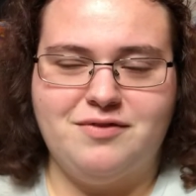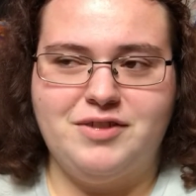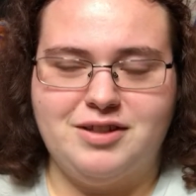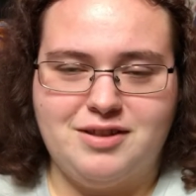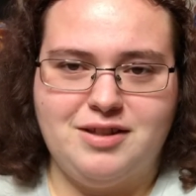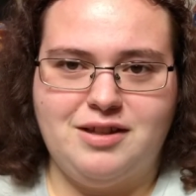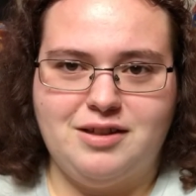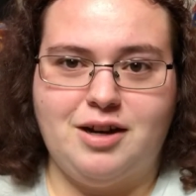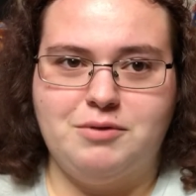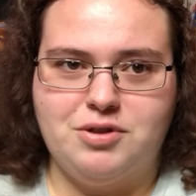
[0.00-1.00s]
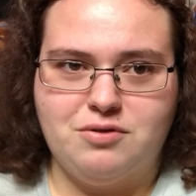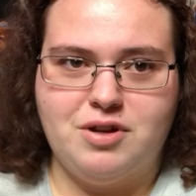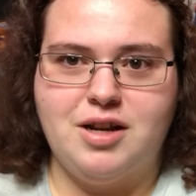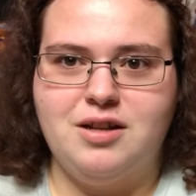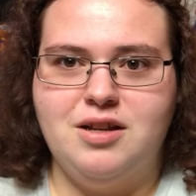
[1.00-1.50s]
into thinking that I was
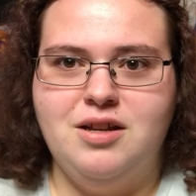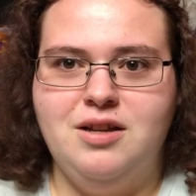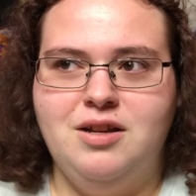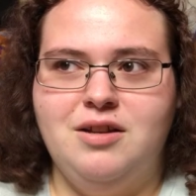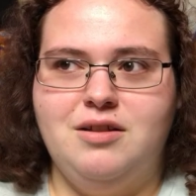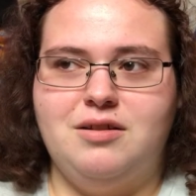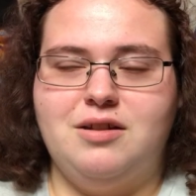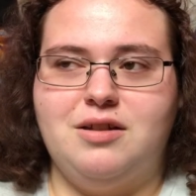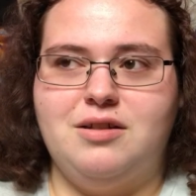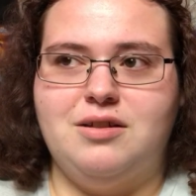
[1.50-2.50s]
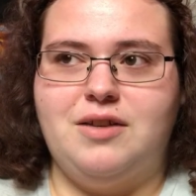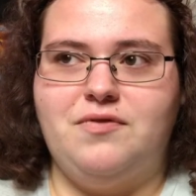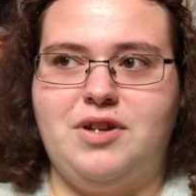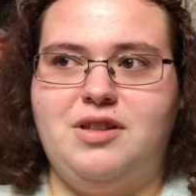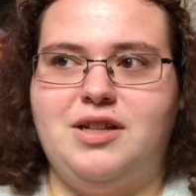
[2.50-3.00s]
straight, because I
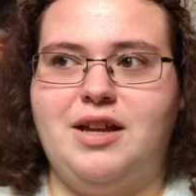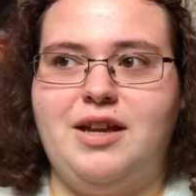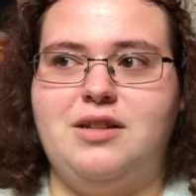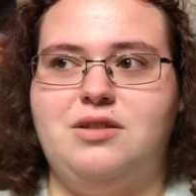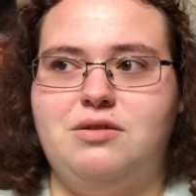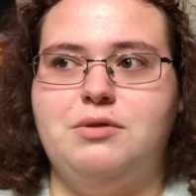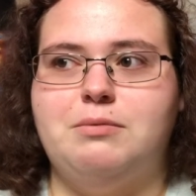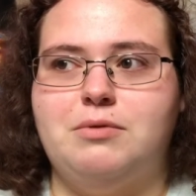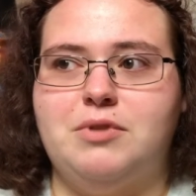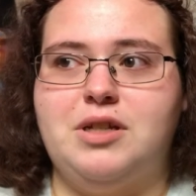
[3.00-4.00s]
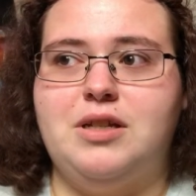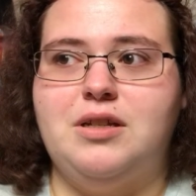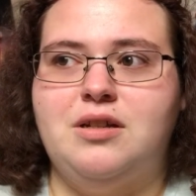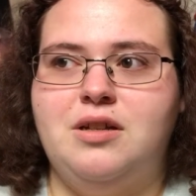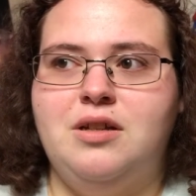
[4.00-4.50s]
felt like I had to choose
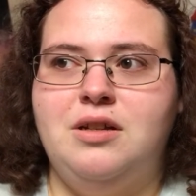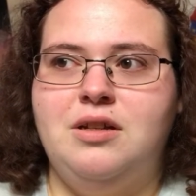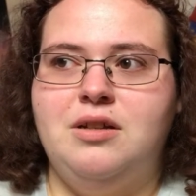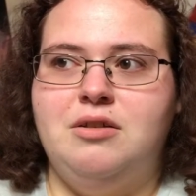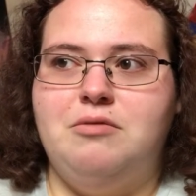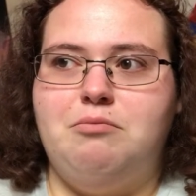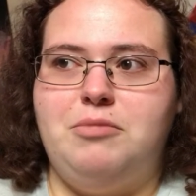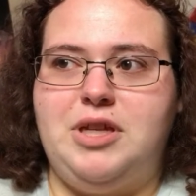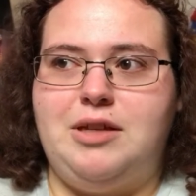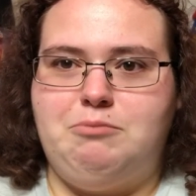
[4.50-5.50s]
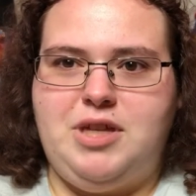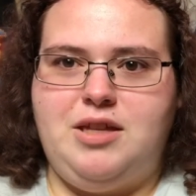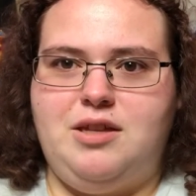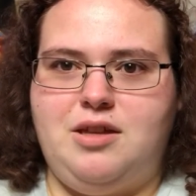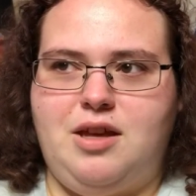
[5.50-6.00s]
between being
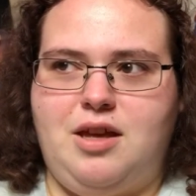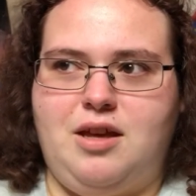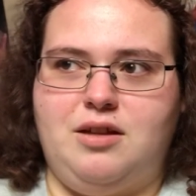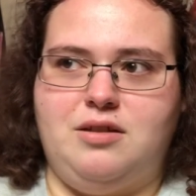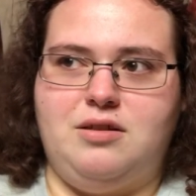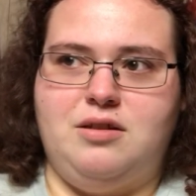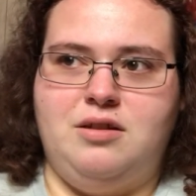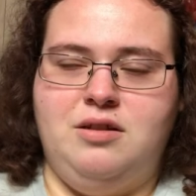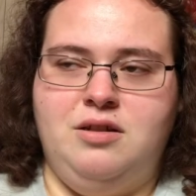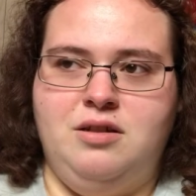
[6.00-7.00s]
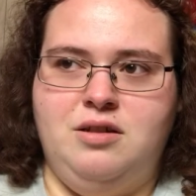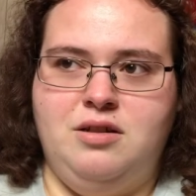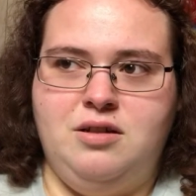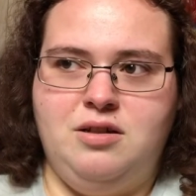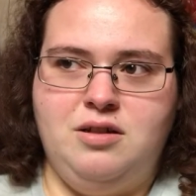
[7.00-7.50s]
me and
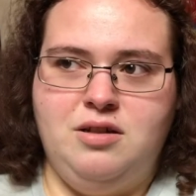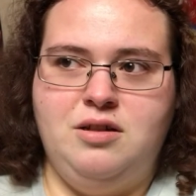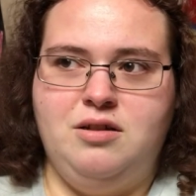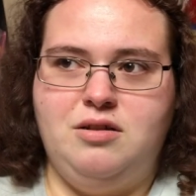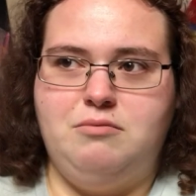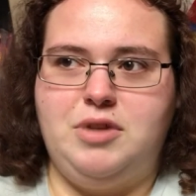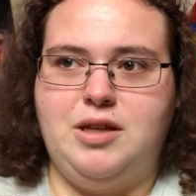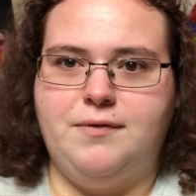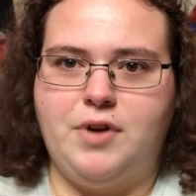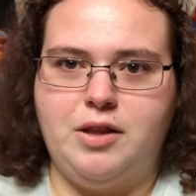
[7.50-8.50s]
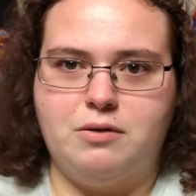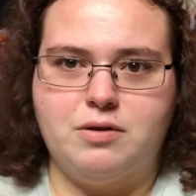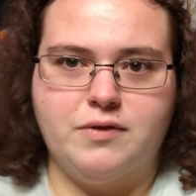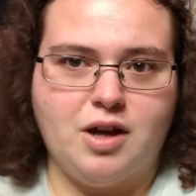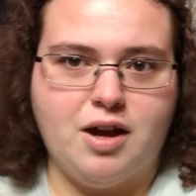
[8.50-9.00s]
being a follower
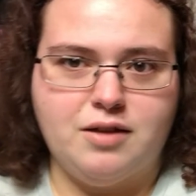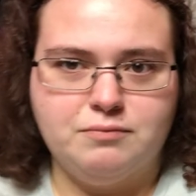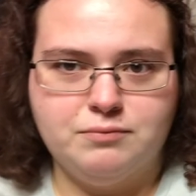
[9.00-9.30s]
of God,